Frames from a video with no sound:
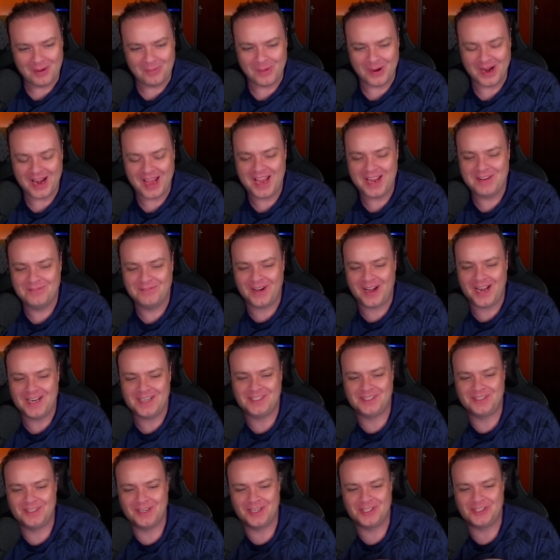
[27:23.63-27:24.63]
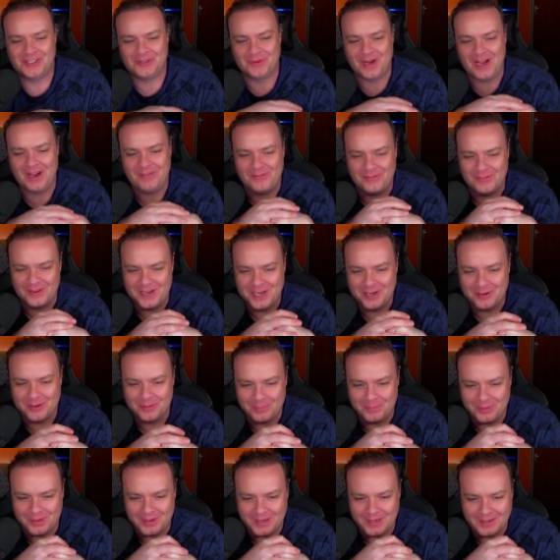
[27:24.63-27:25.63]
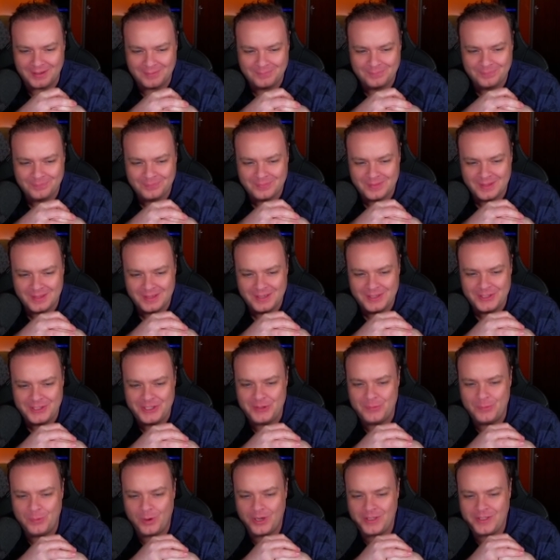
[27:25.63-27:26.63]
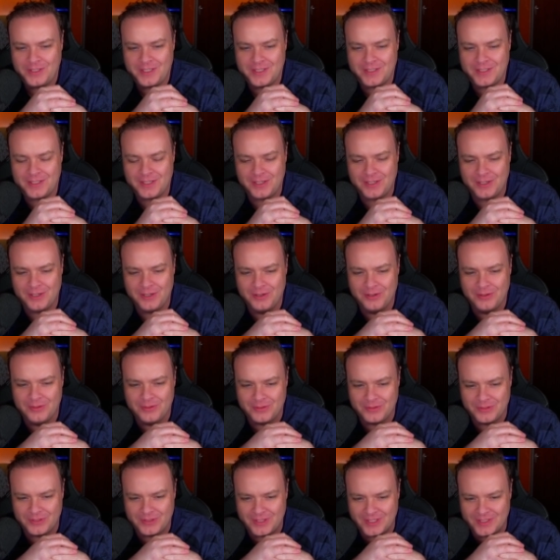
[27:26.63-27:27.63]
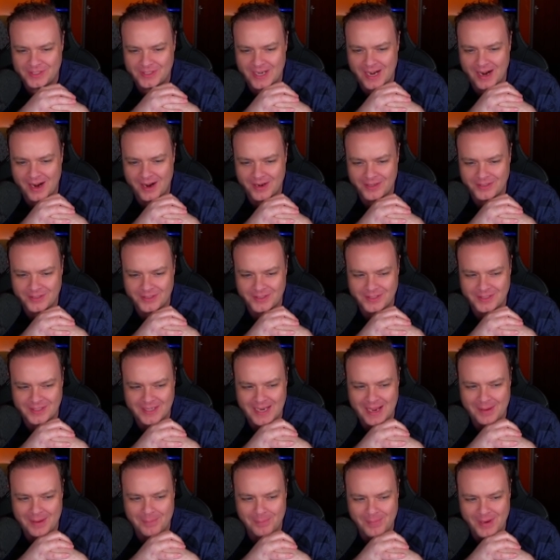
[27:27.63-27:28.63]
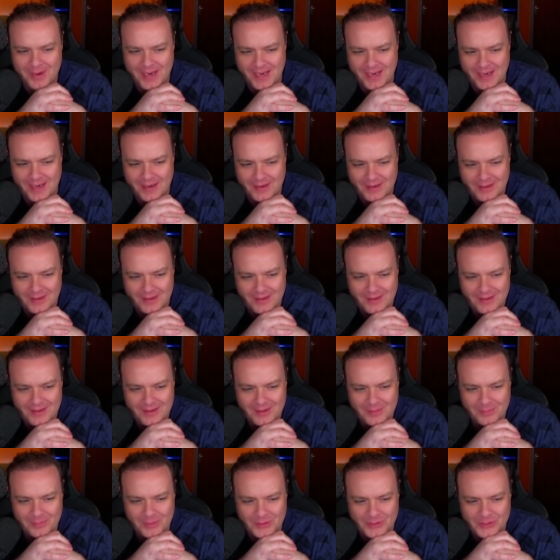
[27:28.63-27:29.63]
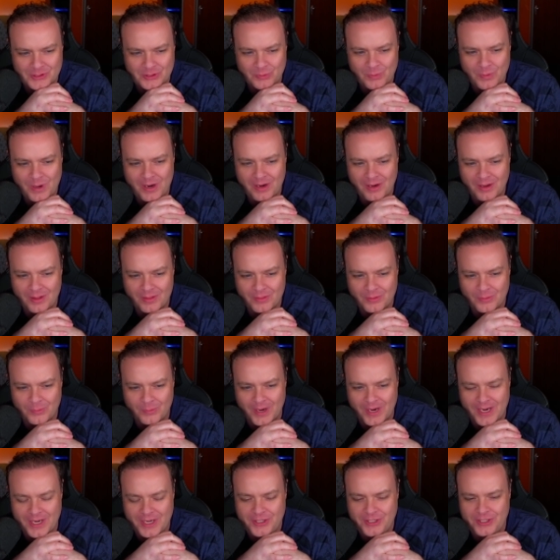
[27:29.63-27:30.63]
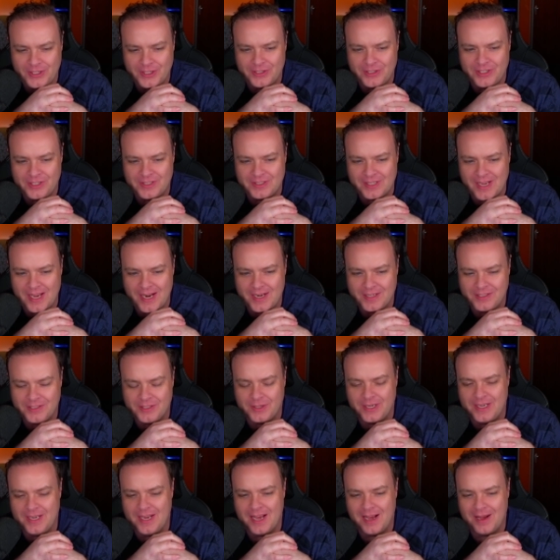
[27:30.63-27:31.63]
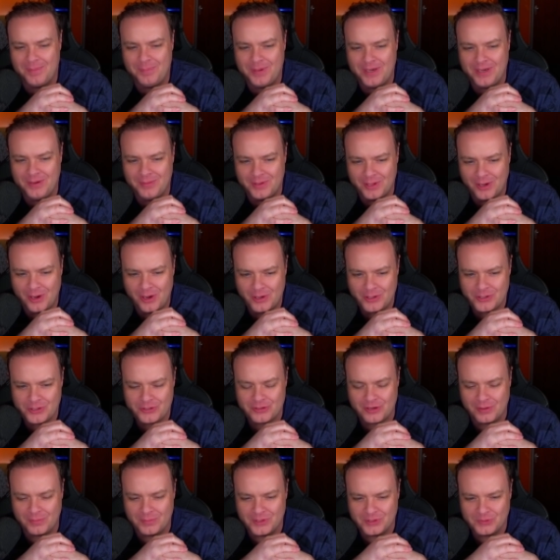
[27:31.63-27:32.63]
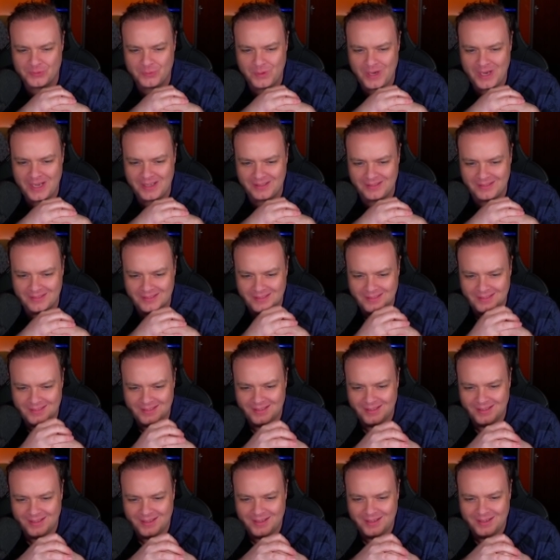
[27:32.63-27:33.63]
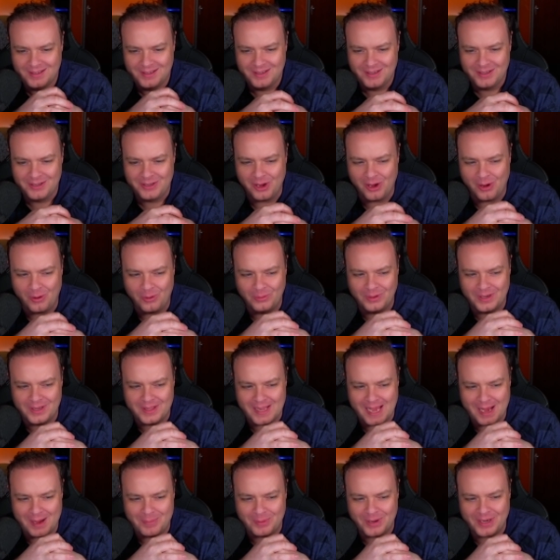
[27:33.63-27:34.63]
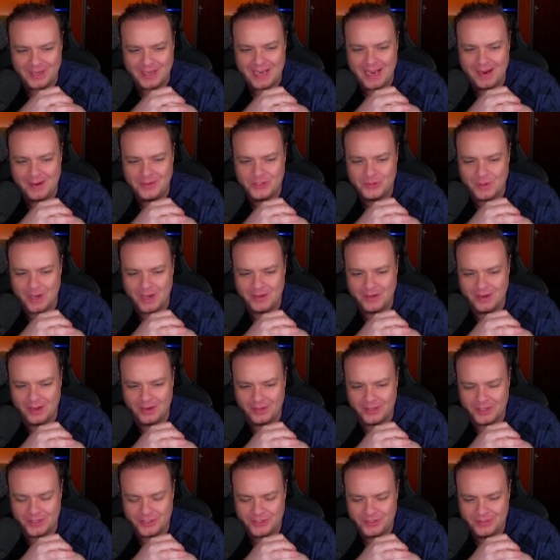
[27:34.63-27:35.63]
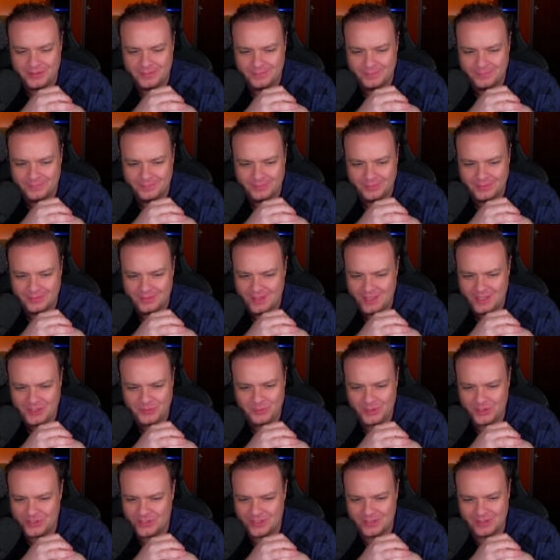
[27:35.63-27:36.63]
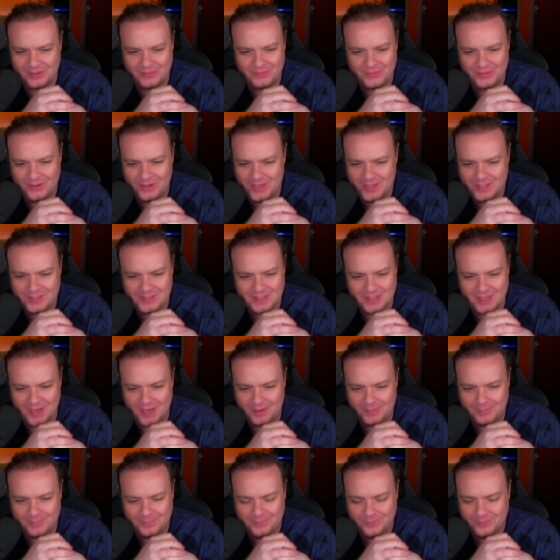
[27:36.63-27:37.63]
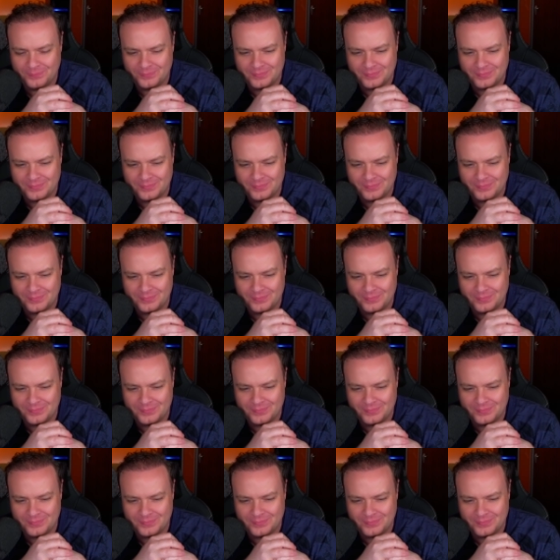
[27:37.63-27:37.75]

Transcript: when I invited her to our free company, she wanted to use this character to get me, but somewhere along the way she had decided to ERP with Hogstrom as well. Not only that, but it came to our knowledge, this wasn't the first time.